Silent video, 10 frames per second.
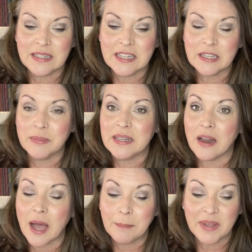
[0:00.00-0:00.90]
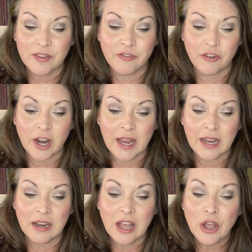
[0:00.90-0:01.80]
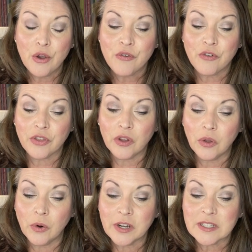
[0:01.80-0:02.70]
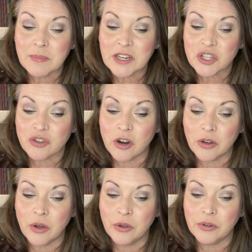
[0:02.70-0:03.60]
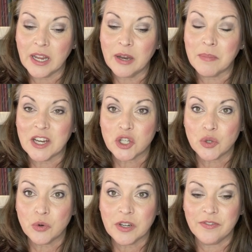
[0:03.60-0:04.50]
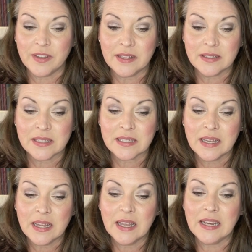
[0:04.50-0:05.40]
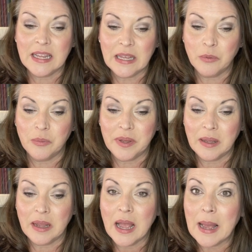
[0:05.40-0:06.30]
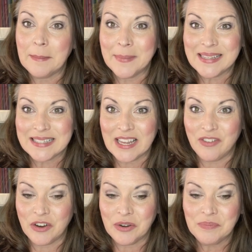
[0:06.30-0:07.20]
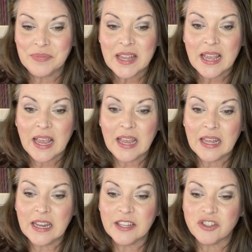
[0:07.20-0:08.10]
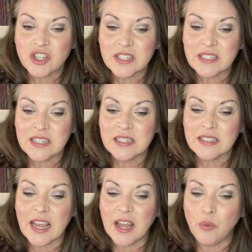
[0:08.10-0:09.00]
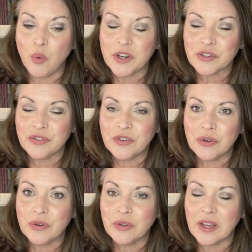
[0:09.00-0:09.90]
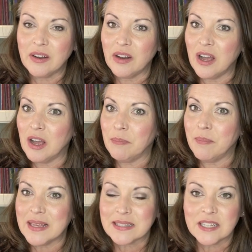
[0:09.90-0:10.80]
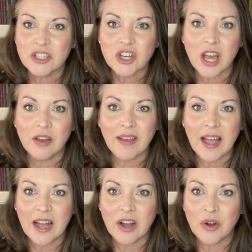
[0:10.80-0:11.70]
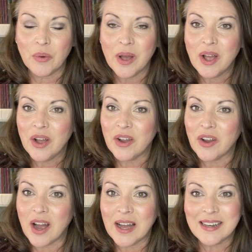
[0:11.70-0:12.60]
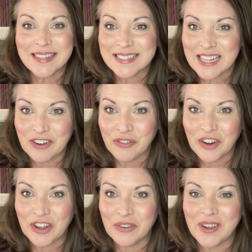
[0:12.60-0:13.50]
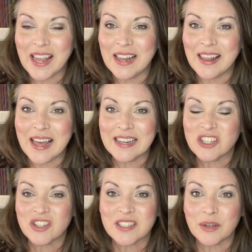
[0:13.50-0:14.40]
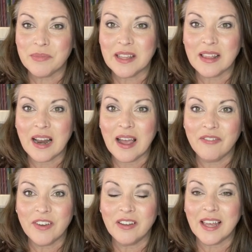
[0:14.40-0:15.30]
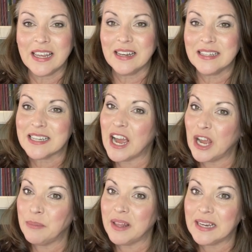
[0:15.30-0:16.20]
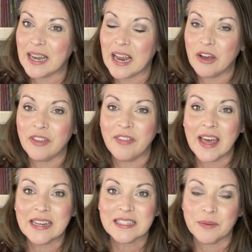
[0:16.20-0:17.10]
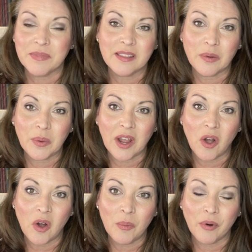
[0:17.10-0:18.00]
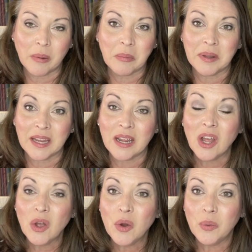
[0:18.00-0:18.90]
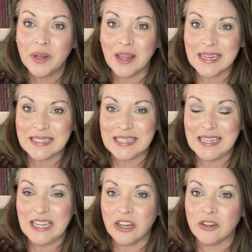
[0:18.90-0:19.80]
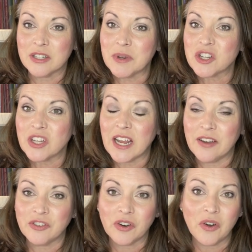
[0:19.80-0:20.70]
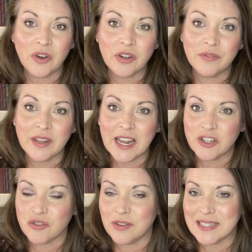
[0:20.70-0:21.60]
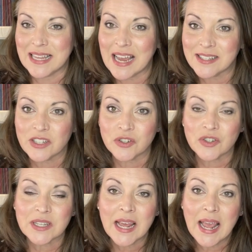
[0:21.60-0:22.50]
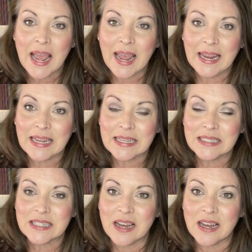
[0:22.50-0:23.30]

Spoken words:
him and not be afraid. For the Lord is my stronghold and my sure defense, and he will be my savior. And it just is a wonderful message of how God is there for you. And that is just something that I felt like in a time like now, that is something that we all probably would like to hear, especially after all of the natural disasters and